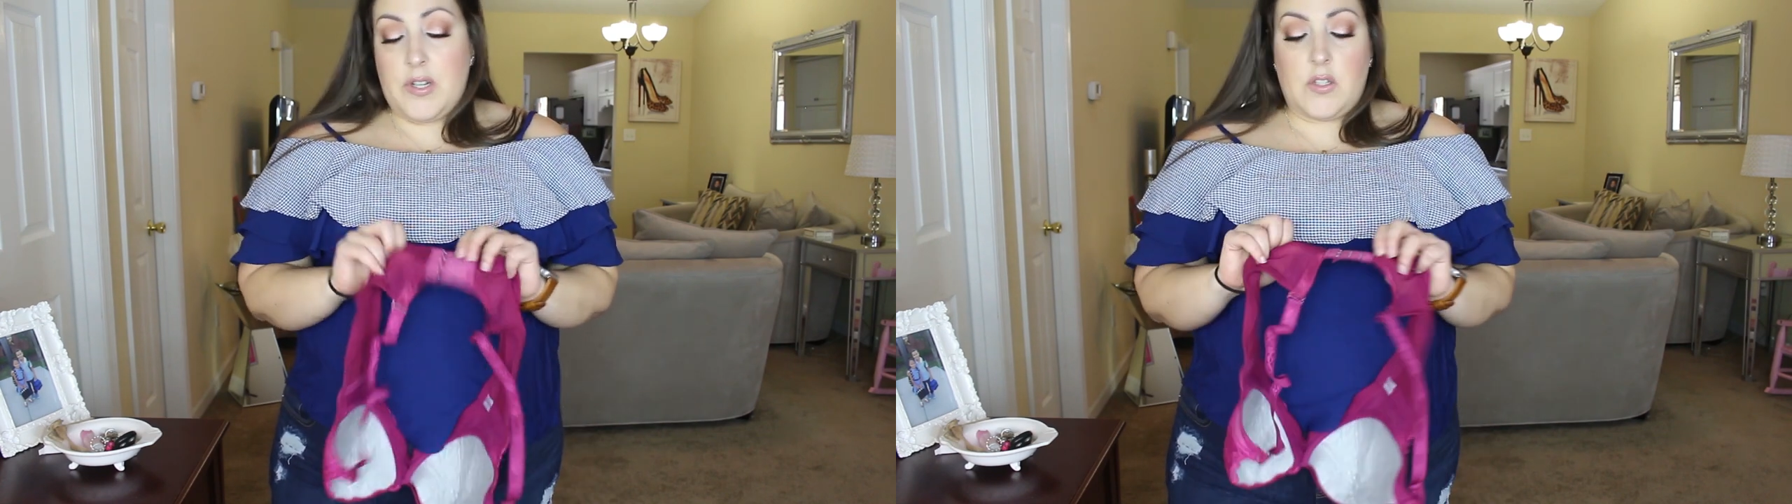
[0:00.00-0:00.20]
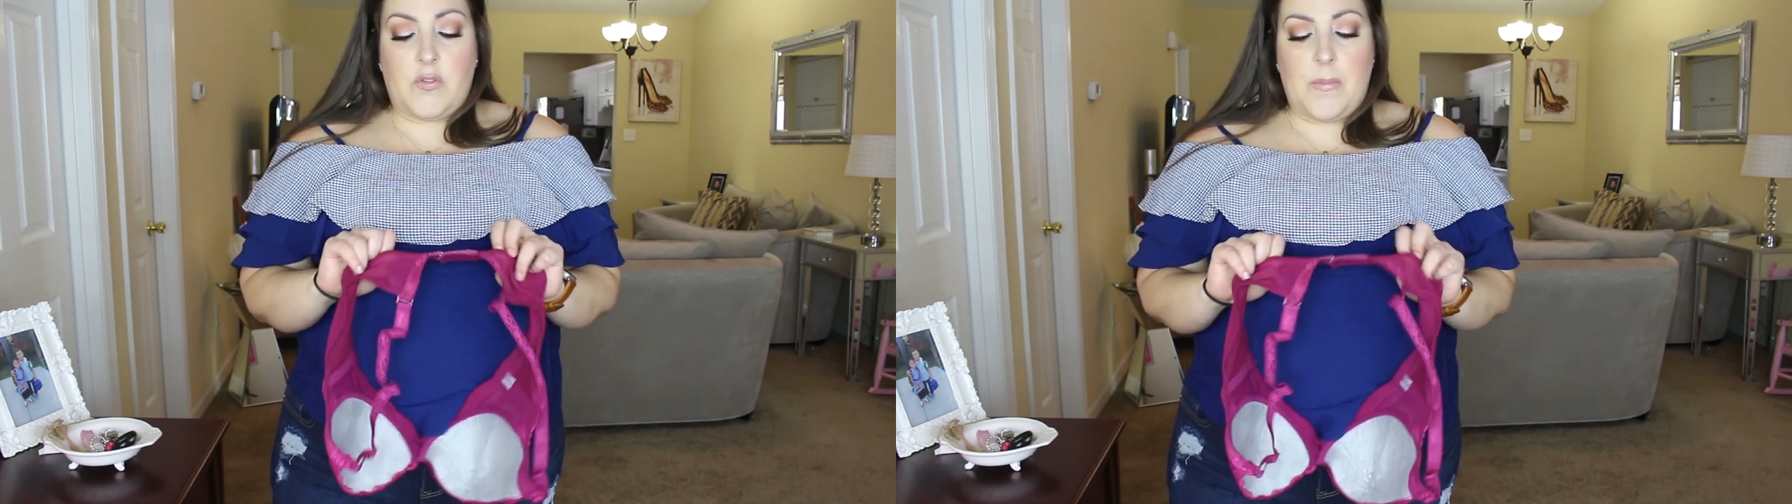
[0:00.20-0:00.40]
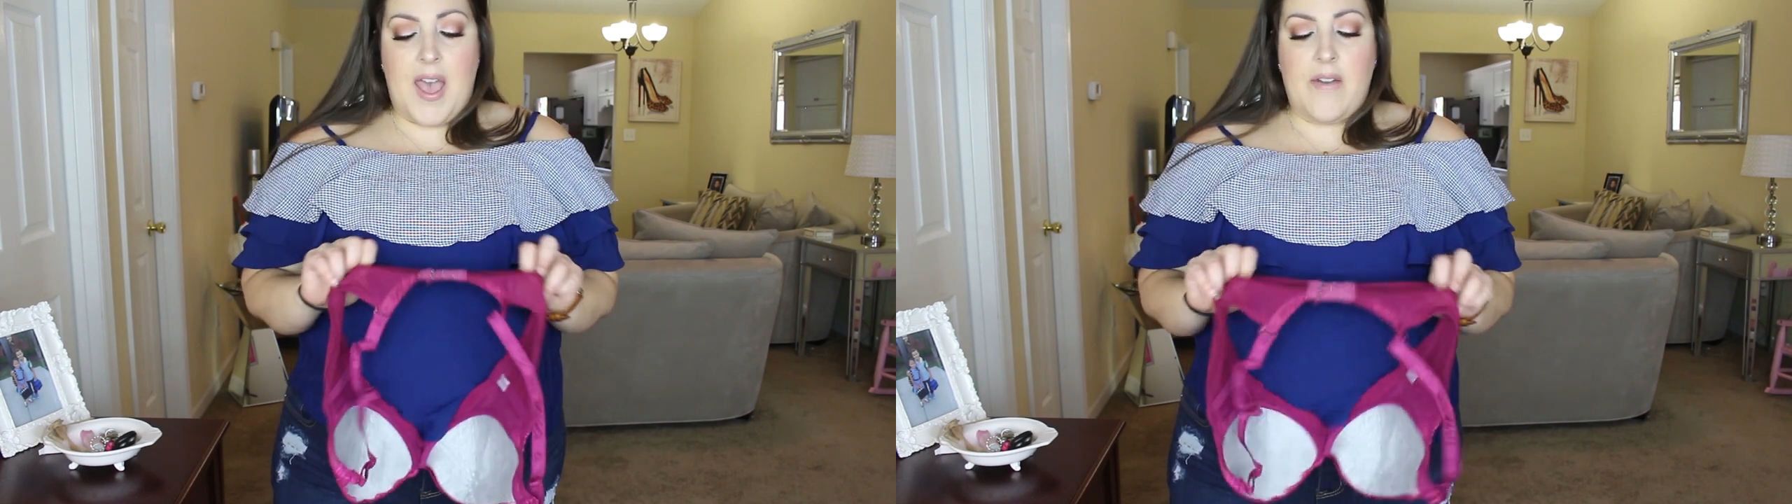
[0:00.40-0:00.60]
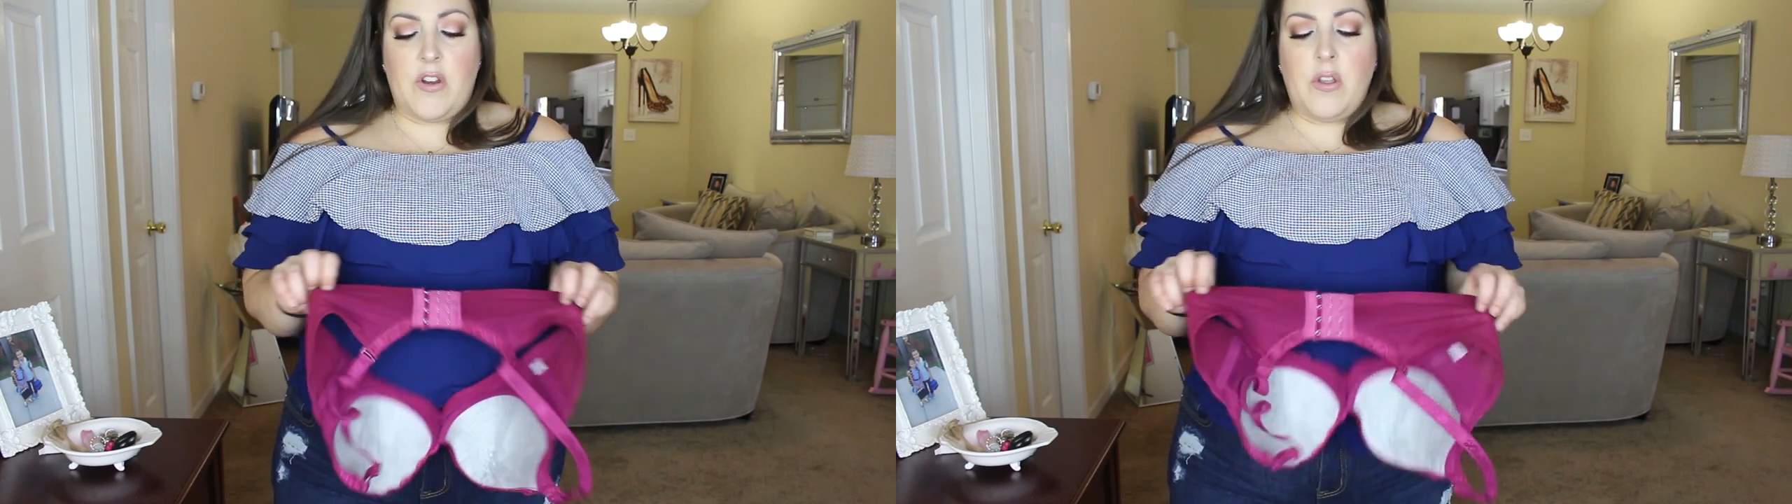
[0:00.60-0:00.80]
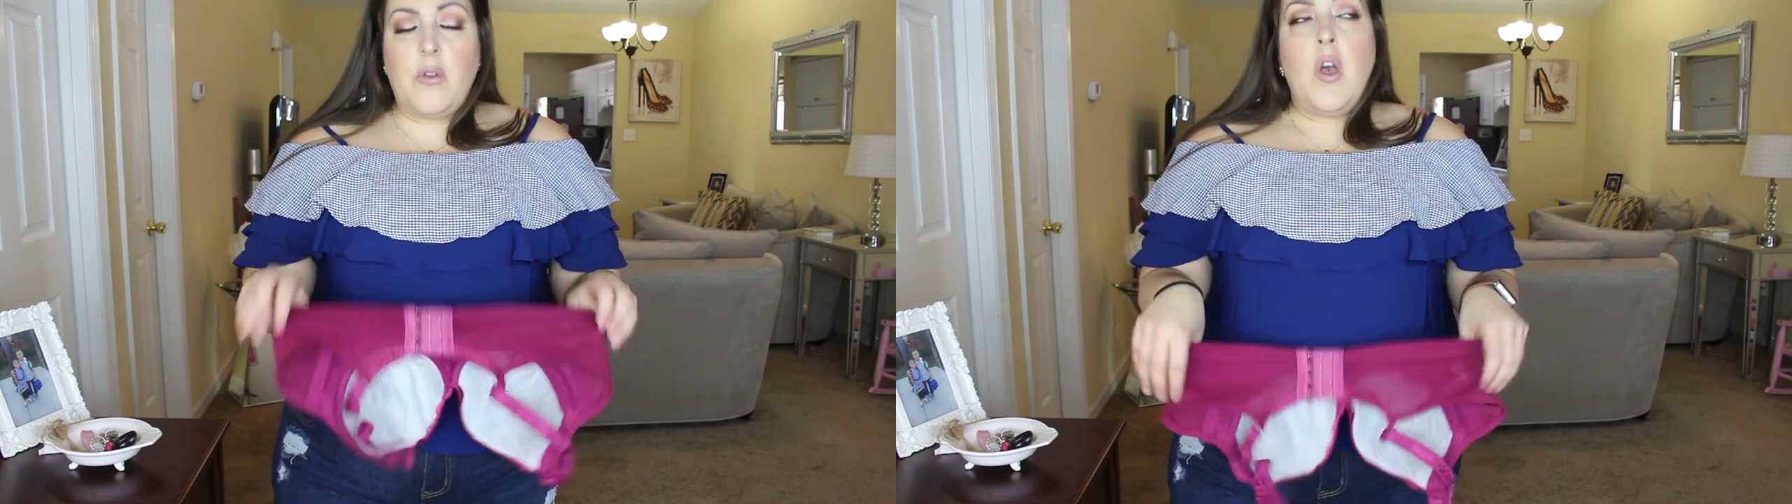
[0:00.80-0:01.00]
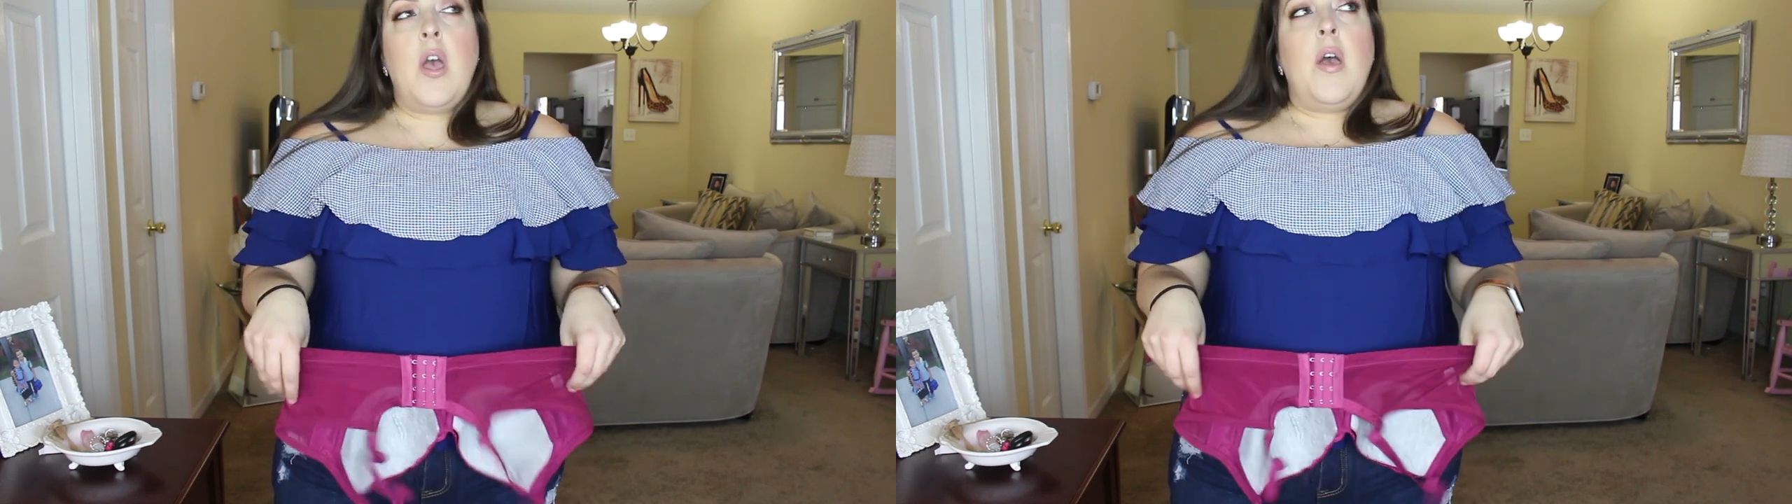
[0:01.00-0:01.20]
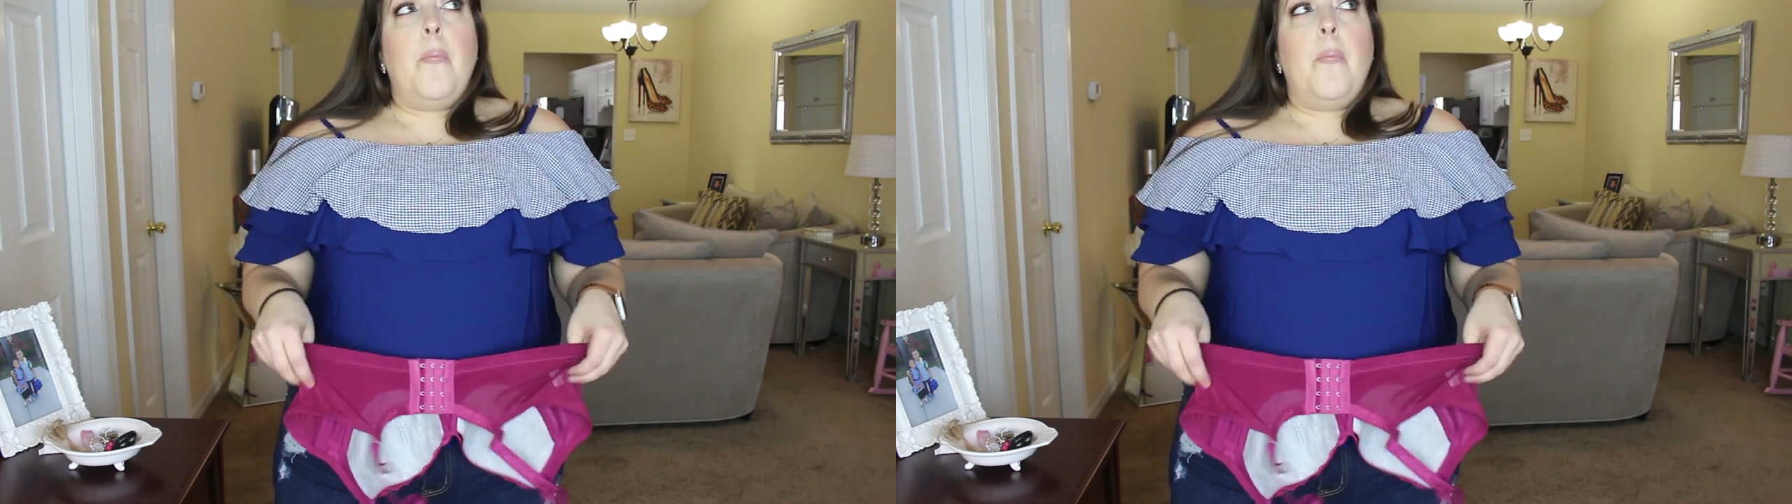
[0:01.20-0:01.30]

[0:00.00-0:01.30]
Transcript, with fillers: which is from Avenue.